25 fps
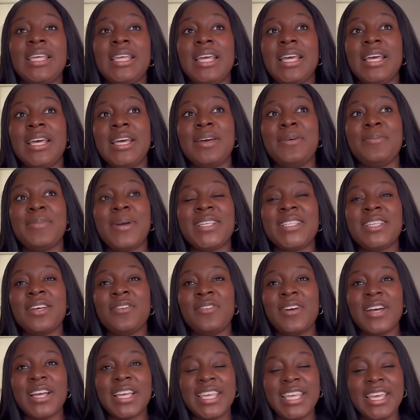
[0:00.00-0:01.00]
Uh,
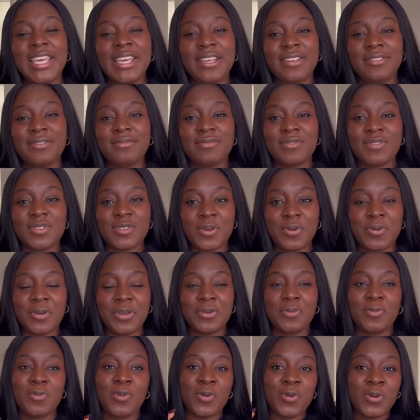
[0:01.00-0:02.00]
myself and Kay,
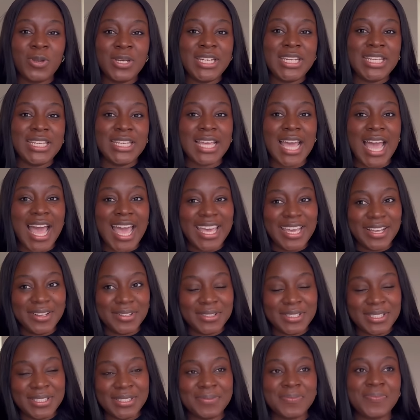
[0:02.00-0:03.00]
sorry, we wrote the
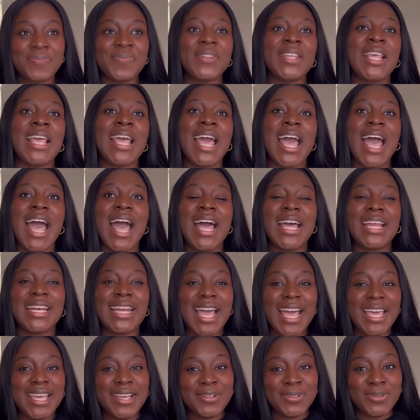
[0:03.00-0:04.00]
IELTS, and
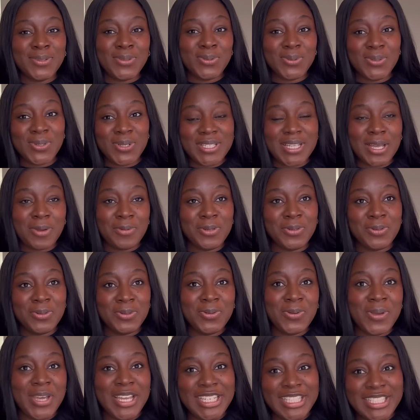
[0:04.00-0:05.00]
IELTS told us that we don't
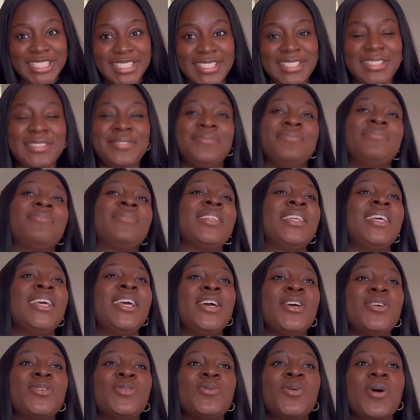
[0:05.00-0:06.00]
know anything.
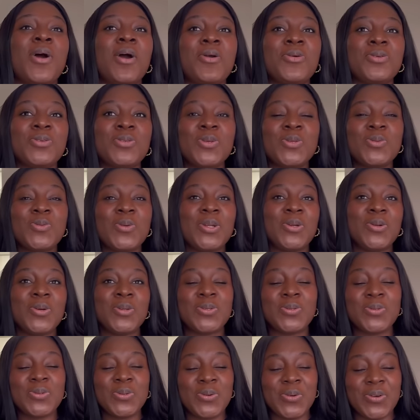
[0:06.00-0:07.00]
So our results were
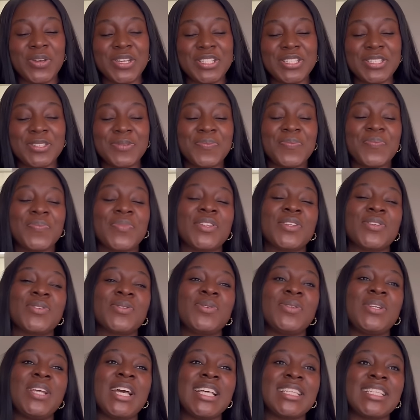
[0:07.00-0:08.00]
not too great.
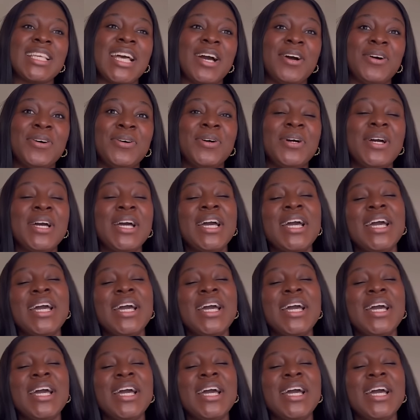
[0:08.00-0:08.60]
So that's how